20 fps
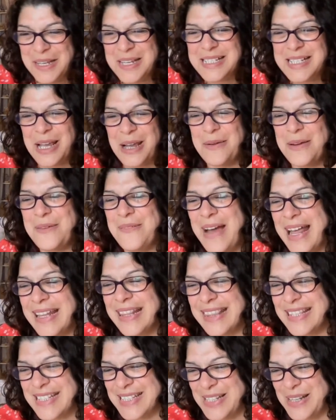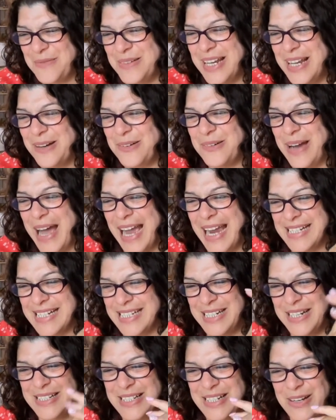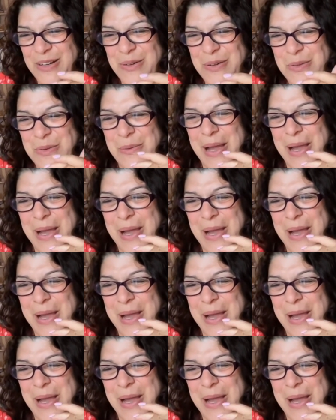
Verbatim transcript: So we've had some little accidents along the